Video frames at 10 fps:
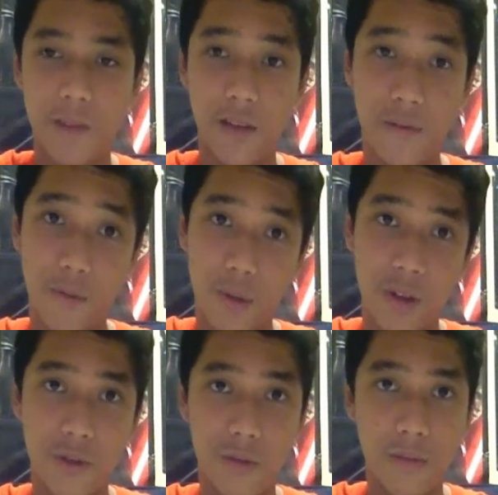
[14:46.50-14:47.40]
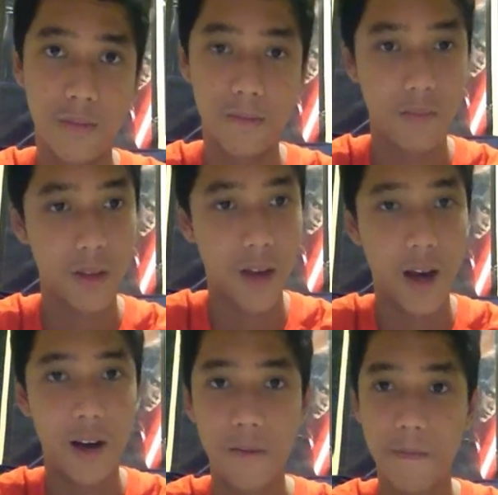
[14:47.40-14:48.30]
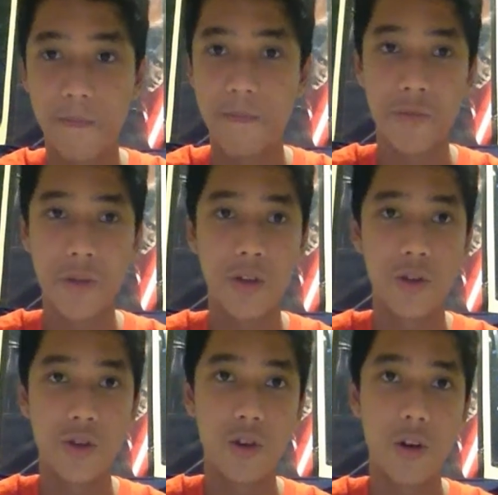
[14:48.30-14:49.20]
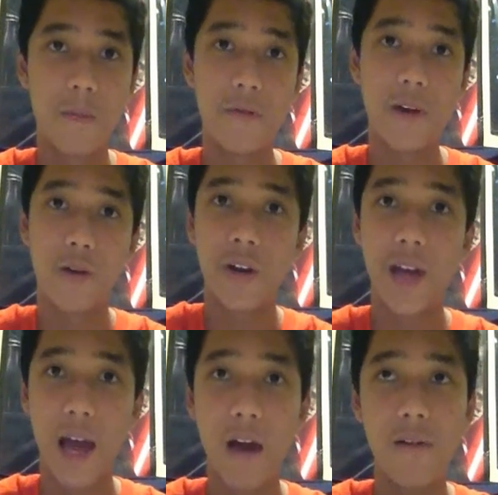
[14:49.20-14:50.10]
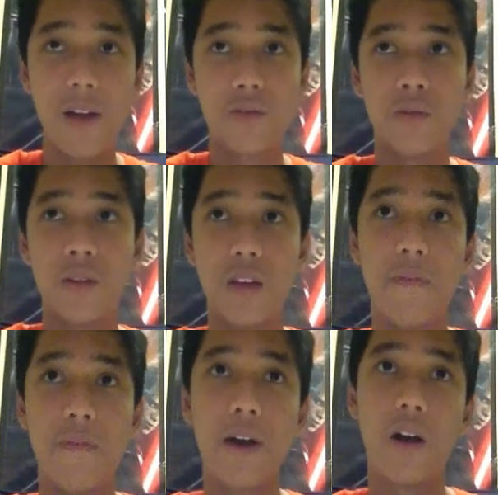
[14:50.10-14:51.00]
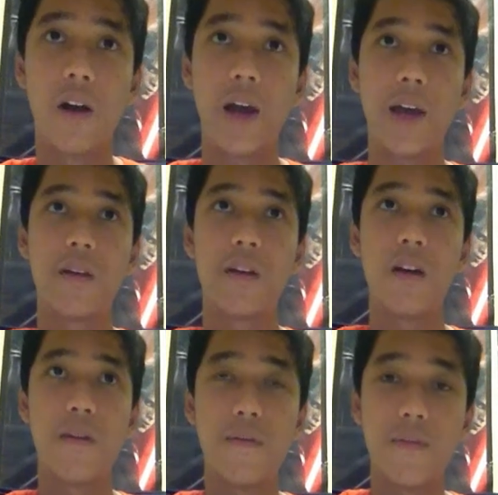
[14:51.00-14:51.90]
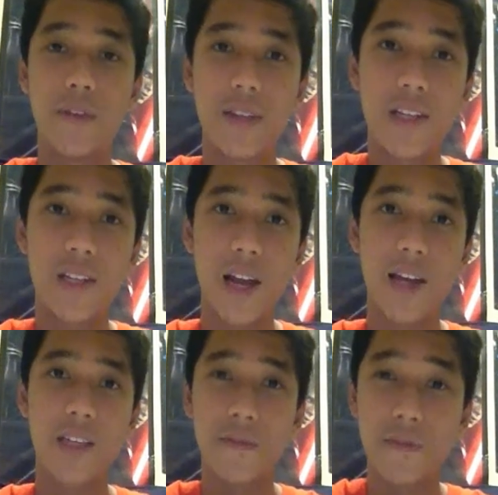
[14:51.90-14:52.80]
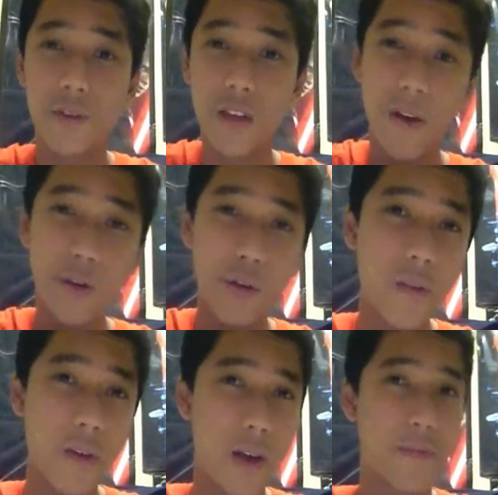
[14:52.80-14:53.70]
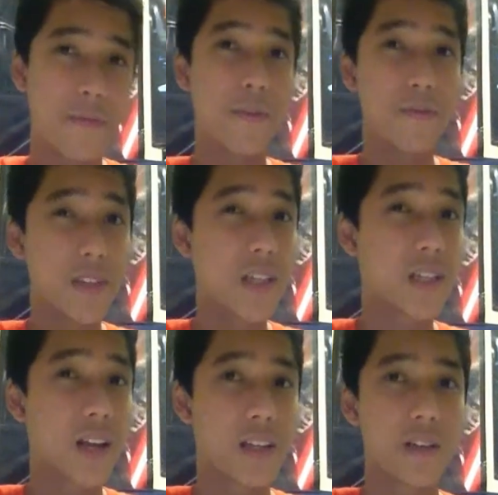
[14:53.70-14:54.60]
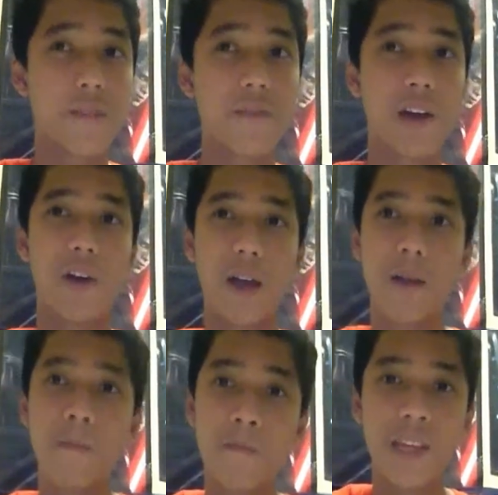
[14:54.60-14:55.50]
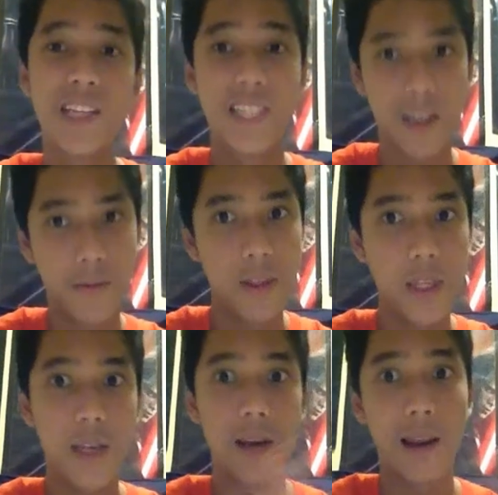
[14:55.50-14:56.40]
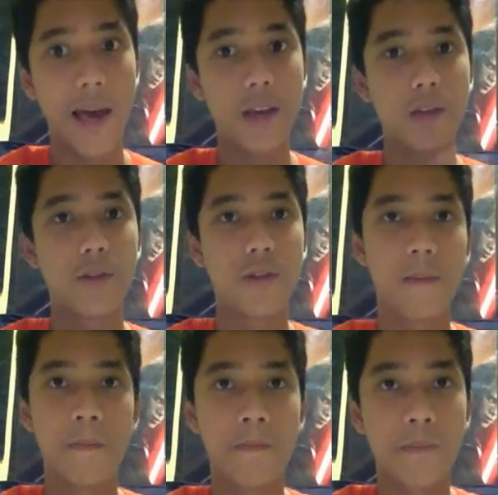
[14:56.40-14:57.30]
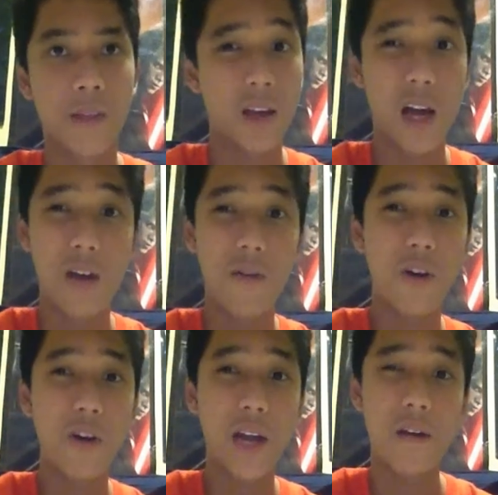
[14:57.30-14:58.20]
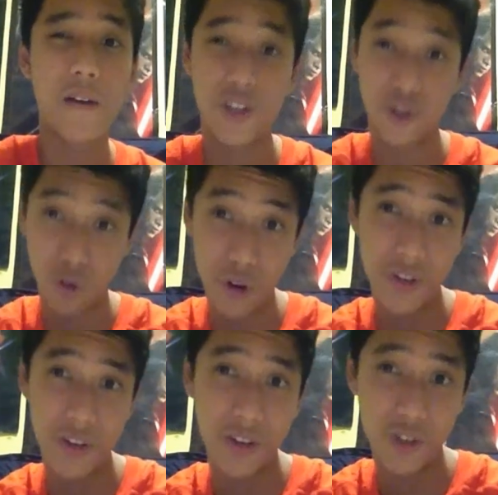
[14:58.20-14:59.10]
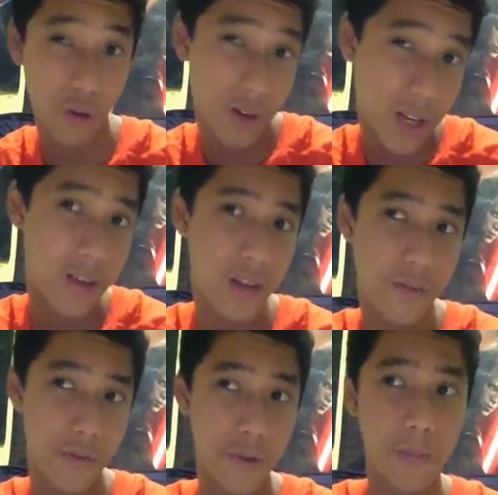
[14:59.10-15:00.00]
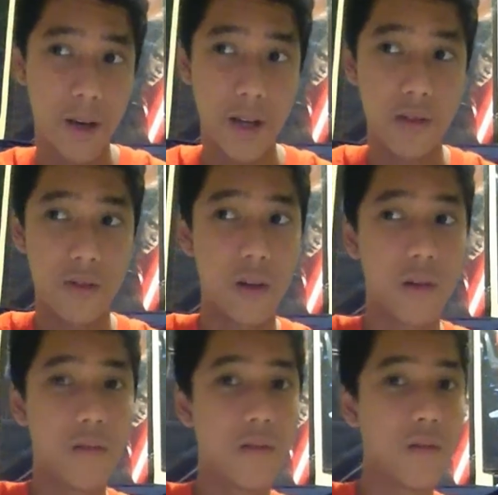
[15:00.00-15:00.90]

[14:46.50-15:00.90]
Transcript: if you want to. Yeah. So I'll be recording Outlast soon if I got like 56 likes. If it, if I don't have like 56 likes, if I got like 17 likes, I'll record last short shortly if you don't mind. So